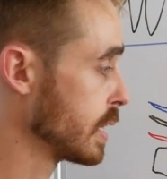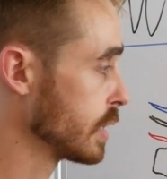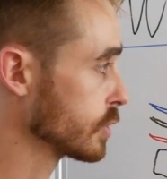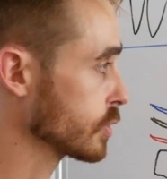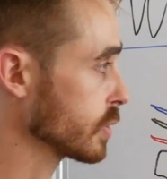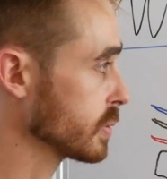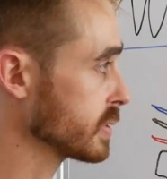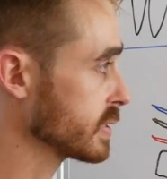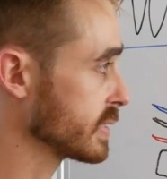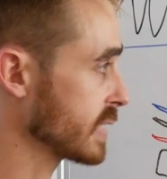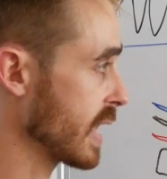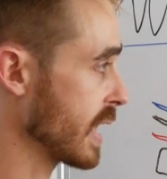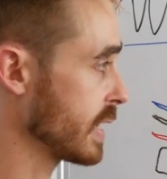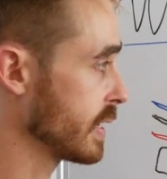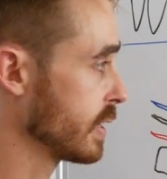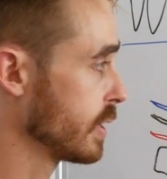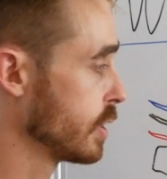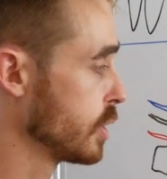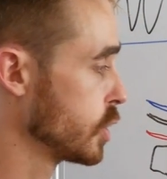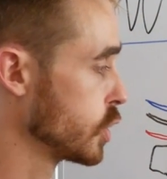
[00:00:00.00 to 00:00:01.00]
So
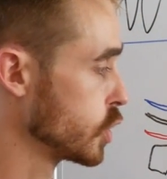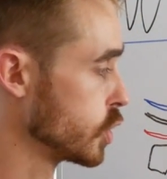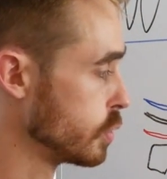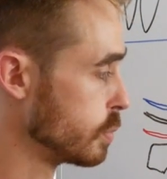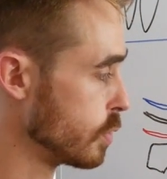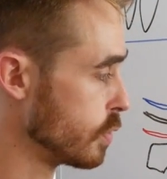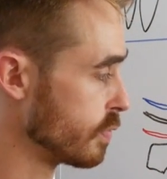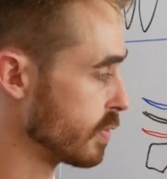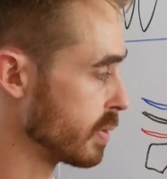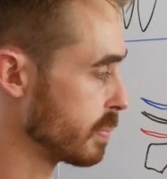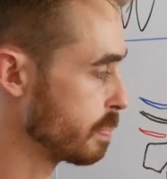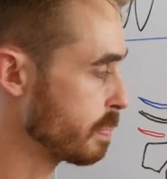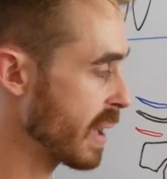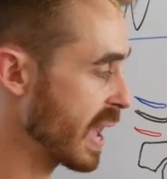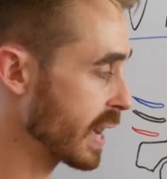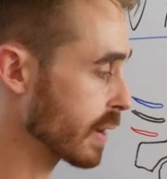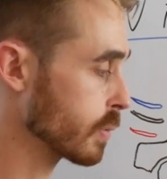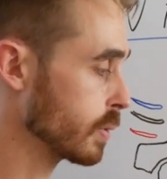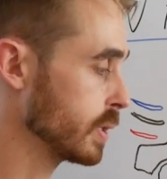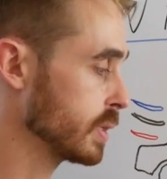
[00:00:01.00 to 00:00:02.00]
instead, you move it
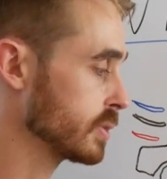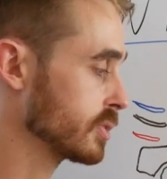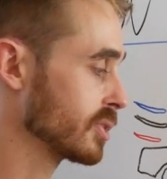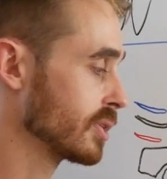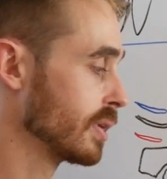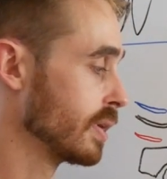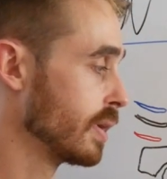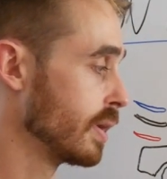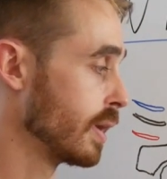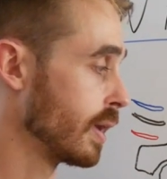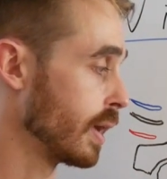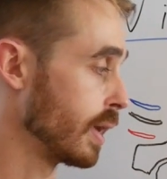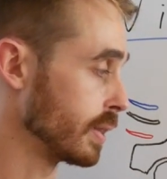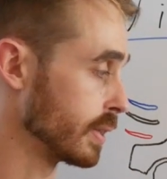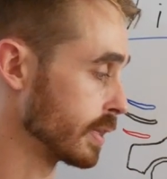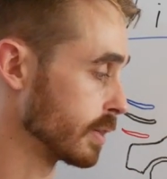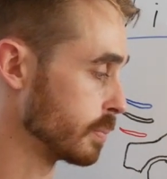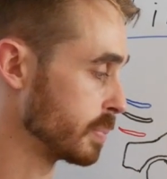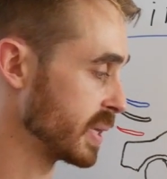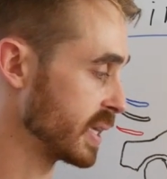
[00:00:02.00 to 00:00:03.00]
backwards a
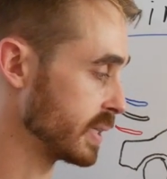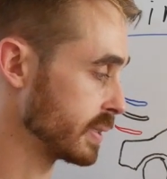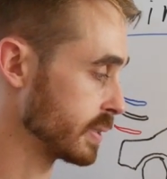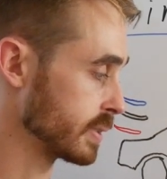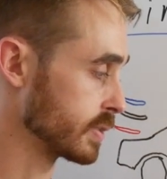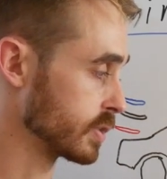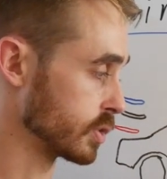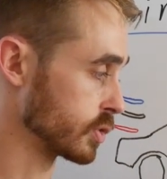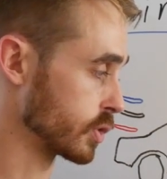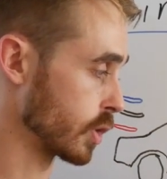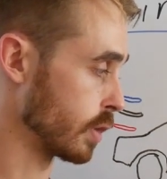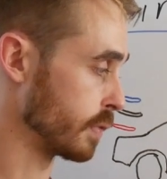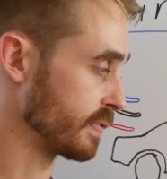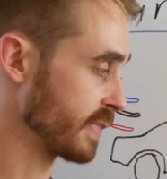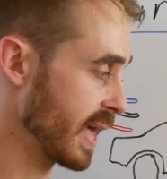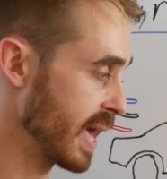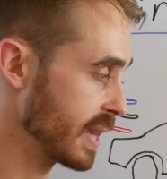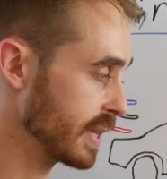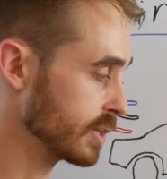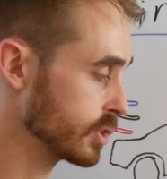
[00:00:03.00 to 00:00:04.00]
little bit to solve
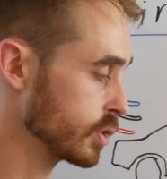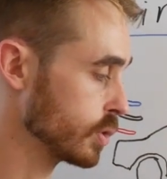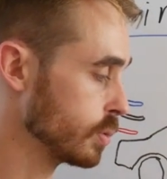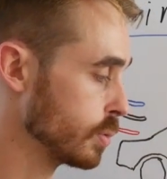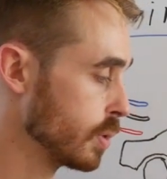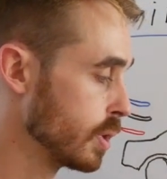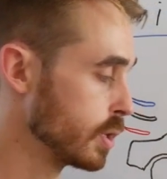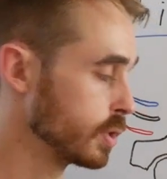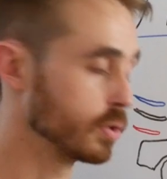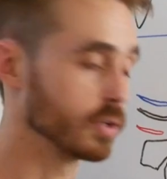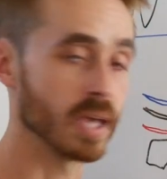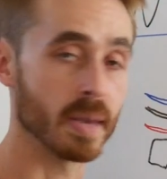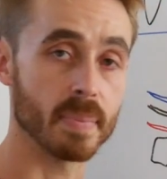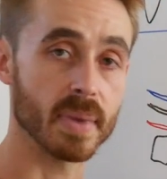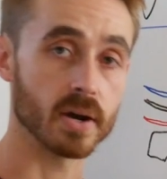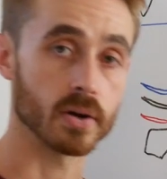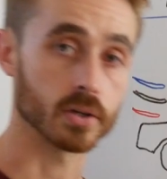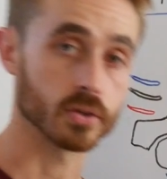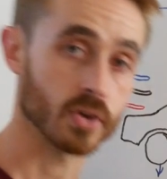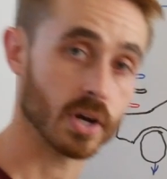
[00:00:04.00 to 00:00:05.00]
that issue. You get
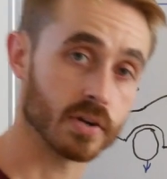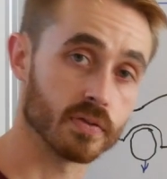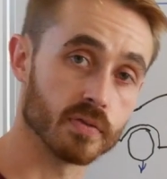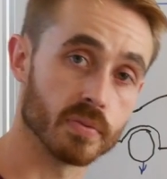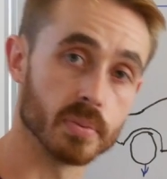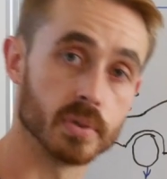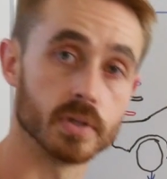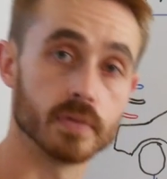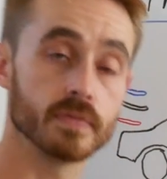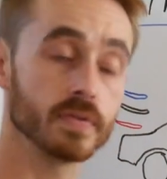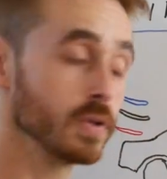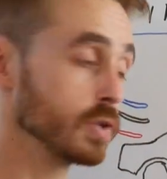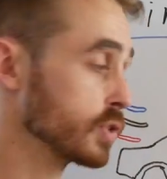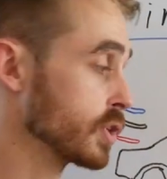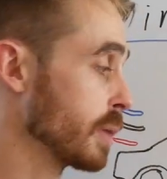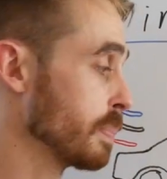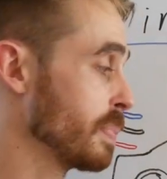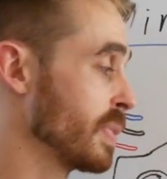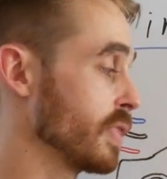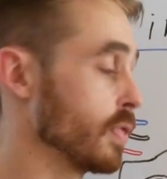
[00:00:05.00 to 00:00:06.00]
better extraction from the
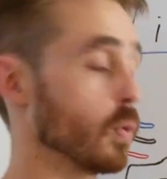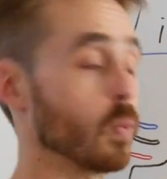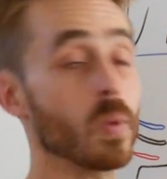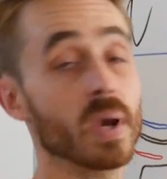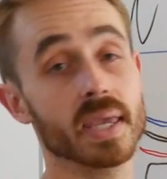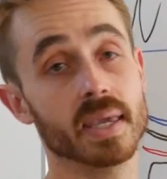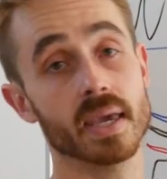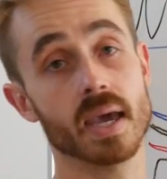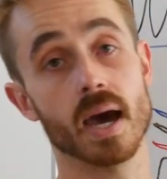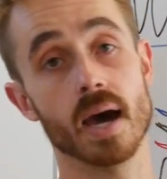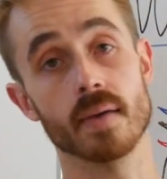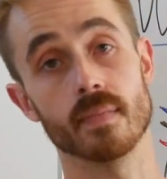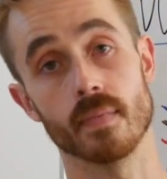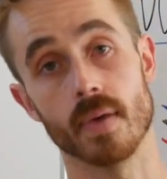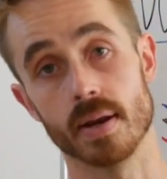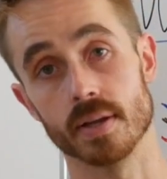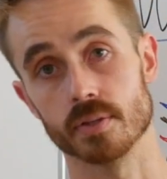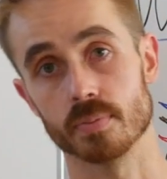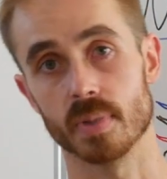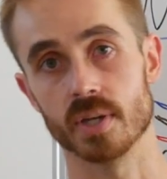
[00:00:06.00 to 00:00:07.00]
diffuser, but the wing can't
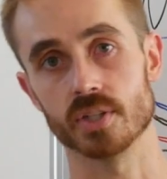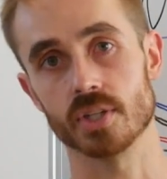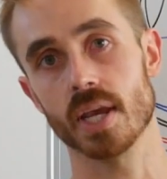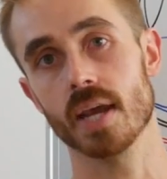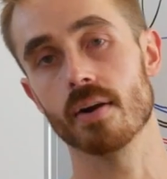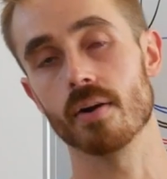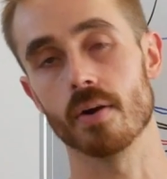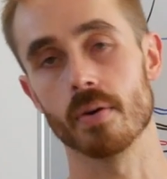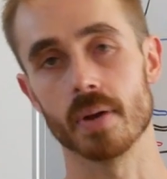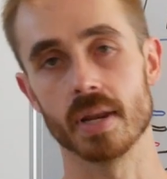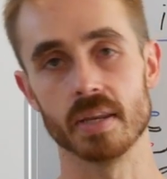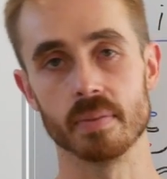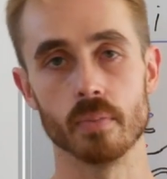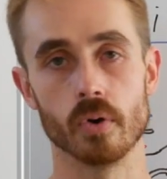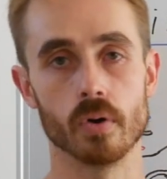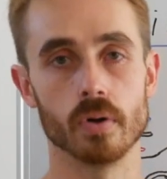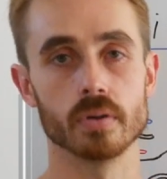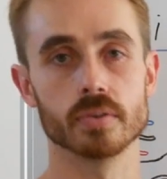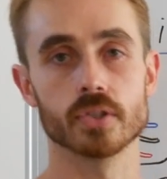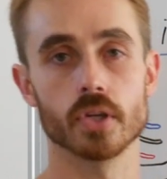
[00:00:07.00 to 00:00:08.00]
run as much aero
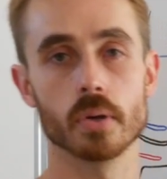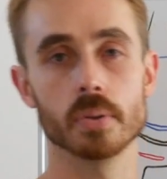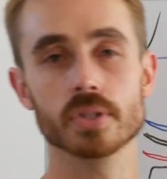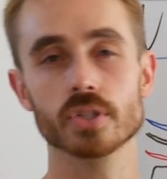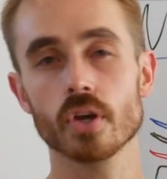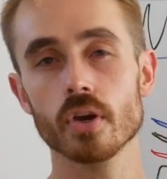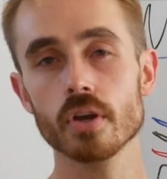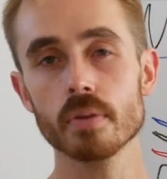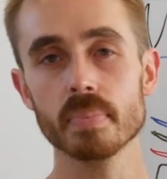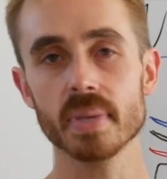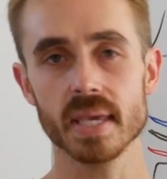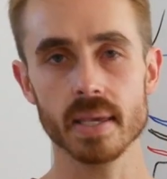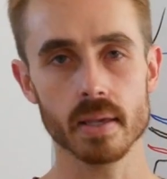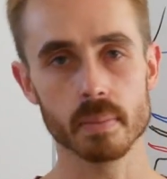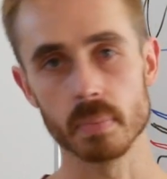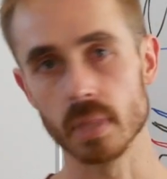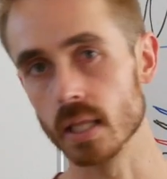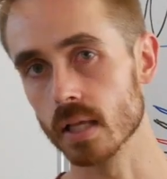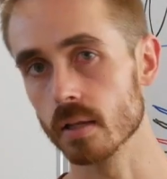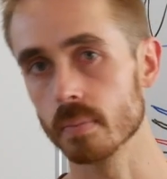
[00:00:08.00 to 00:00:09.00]
anymore. So it's going to be a
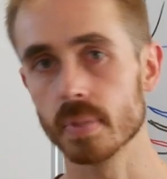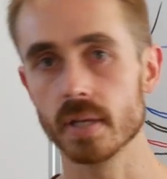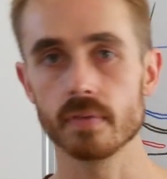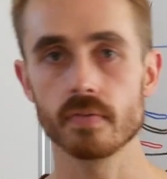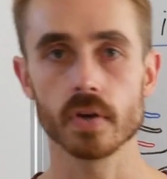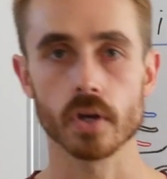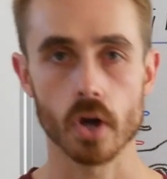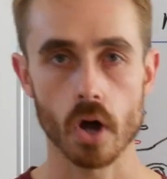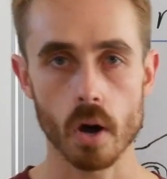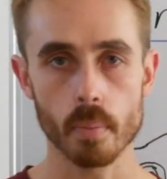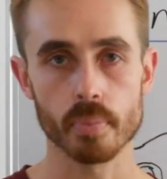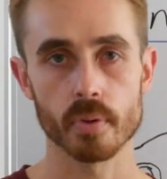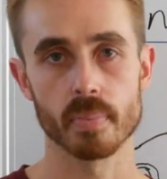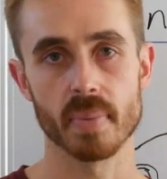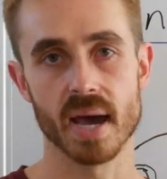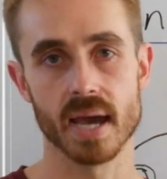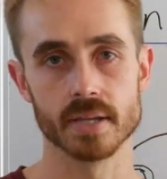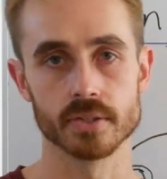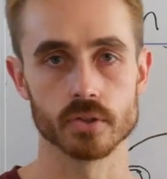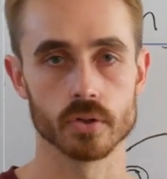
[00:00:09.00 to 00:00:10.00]
little bit of a
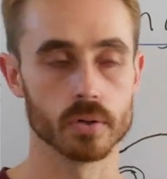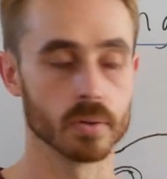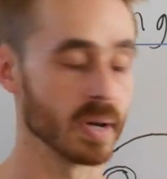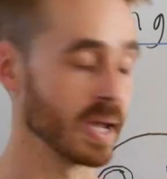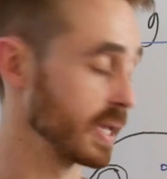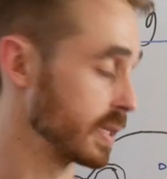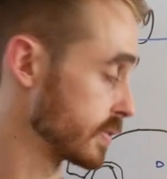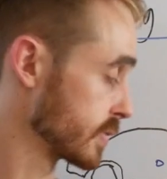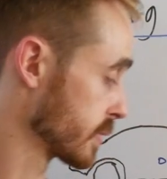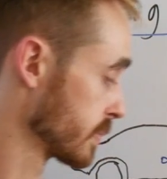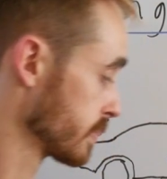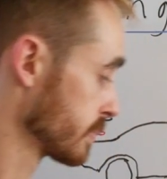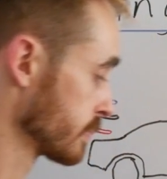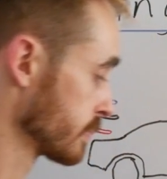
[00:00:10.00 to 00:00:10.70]
compromise always.